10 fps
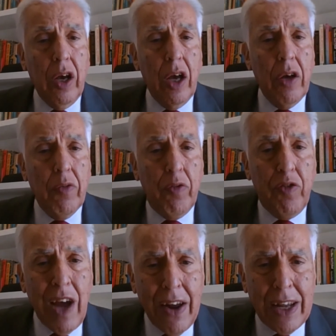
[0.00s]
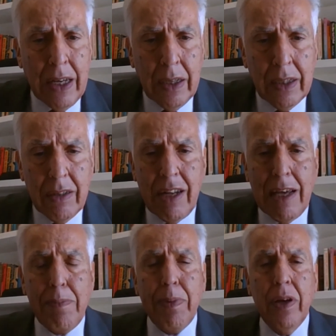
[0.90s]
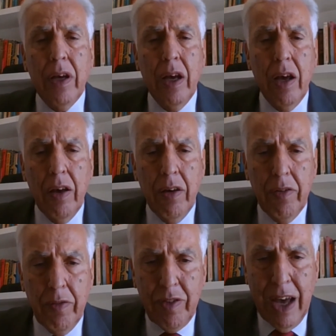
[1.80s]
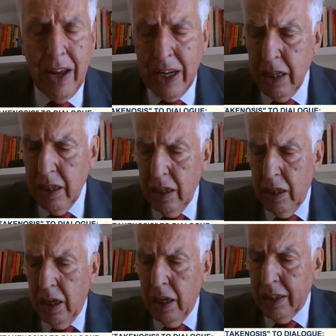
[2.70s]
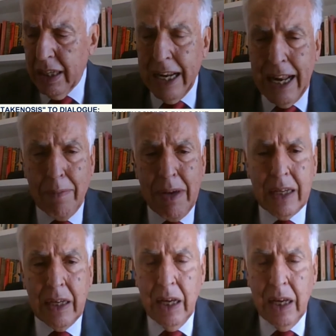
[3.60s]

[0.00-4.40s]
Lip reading: very deep, very dynamic,